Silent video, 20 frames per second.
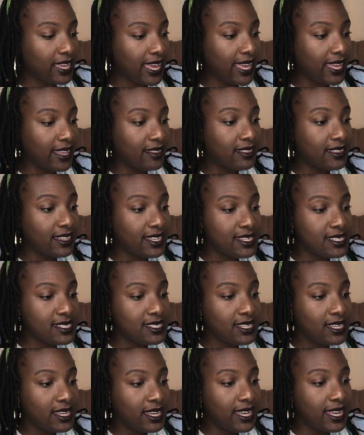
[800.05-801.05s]
And
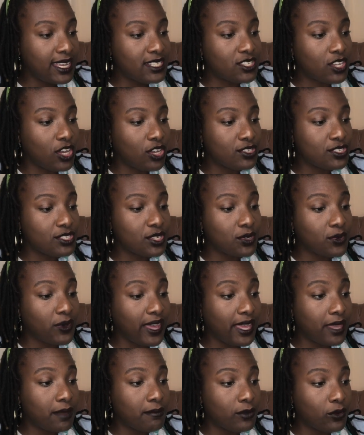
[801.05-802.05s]
this is also
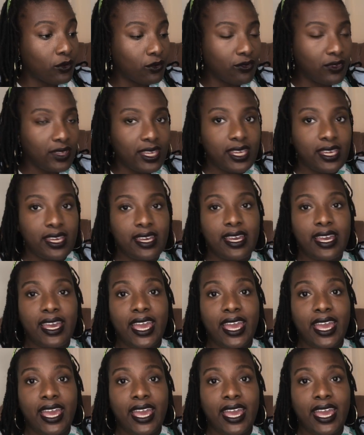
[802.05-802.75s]
a movie,